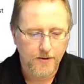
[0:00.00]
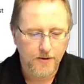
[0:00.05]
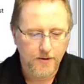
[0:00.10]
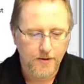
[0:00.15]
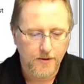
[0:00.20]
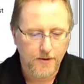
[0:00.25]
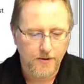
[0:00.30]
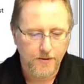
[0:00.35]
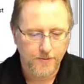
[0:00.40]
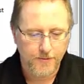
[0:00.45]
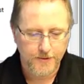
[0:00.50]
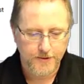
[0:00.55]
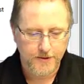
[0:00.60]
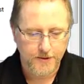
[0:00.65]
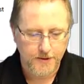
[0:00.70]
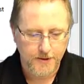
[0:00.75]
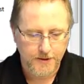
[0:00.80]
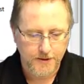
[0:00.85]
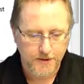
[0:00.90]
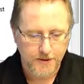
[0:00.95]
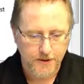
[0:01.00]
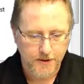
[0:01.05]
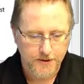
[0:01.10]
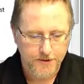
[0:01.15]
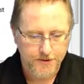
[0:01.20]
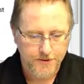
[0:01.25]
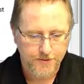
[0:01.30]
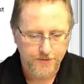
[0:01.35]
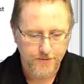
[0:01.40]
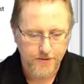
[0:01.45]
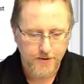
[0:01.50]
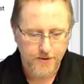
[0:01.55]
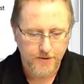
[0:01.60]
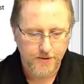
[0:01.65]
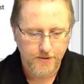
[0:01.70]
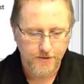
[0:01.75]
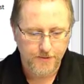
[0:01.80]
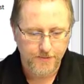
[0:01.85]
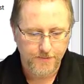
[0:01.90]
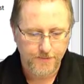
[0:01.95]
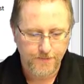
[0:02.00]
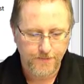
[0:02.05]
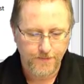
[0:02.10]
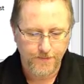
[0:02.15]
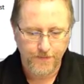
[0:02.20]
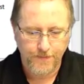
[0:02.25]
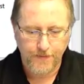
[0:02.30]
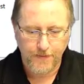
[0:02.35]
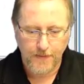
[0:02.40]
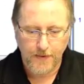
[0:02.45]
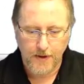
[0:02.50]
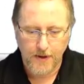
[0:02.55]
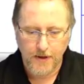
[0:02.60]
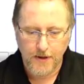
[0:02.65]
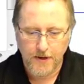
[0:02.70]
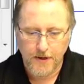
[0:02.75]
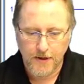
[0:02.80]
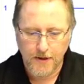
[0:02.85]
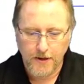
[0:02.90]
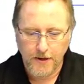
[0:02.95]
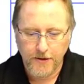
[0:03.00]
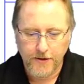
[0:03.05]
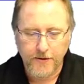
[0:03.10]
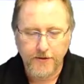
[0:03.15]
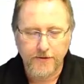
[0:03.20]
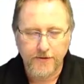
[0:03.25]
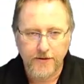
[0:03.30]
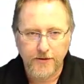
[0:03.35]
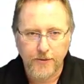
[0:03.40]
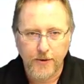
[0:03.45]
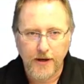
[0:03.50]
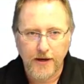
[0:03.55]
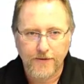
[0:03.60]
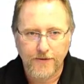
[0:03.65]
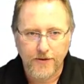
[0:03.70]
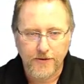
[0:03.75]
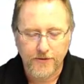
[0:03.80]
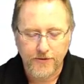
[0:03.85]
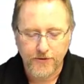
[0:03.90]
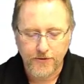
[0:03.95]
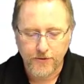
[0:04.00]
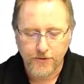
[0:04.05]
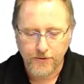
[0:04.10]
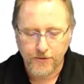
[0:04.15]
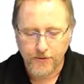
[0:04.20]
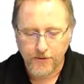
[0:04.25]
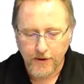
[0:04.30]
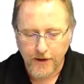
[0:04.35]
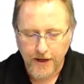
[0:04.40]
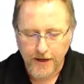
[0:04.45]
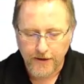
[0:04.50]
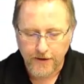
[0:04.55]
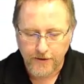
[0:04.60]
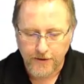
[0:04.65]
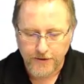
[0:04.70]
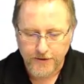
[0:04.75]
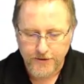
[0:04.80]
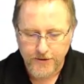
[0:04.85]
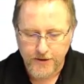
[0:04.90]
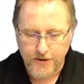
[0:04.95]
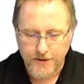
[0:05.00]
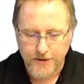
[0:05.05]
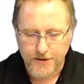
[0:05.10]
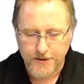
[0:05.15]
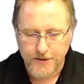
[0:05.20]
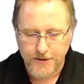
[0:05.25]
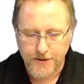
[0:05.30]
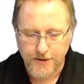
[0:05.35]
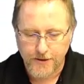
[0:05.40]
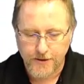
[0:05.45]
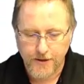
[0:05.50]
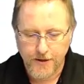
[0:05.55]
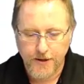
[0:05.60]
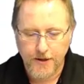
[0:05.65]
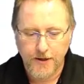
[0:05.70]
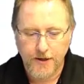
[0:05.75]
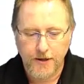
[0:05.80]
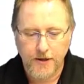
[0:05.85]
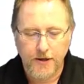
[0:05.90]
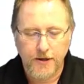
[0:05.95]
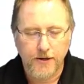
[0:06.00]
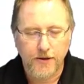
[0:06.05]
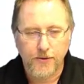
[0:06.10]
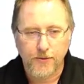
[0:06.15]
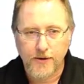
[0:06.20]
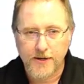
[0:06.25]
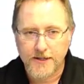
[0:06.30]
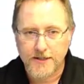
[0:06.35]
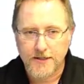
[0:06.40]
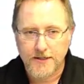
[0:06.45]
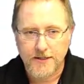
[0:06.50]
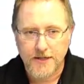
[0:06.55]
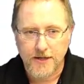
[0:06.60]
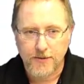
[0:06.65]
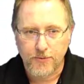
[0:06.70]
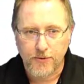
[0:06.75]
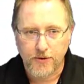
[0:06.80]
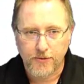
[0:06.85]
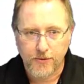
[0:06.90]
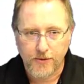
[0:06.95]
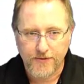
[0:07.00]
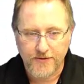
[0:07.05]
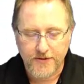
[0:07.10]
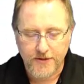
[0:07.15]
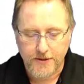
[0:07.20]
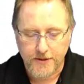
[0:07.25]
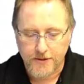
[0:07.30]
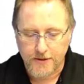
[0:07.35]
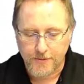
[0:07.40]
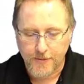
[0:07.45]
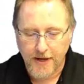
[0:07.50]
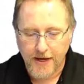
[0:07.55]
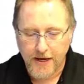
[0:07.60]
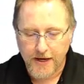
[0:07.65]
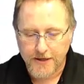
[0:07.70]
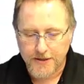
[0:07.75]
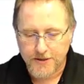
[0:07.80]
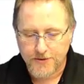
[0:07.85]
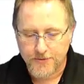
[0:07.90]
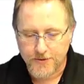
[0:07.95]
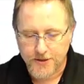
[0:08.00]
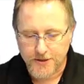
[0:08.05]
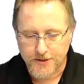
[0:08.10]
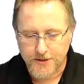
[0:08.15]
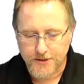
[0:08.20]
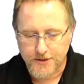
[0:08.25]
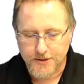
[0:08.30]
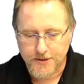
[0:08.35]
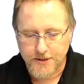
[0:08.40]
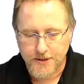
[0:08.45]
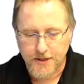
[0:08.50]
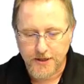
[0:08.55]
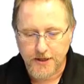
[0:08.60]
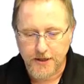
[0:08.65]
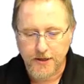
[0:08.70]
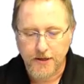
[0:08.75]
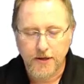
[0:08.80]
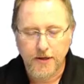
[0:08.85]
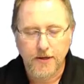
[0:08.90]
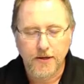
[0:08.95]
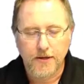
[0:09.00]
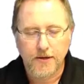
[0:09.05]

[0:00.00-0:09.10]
And we delete the extra rung. And you can see we have the two add-on instructions here. Uh, the one is the same one we've seen in the past, which is the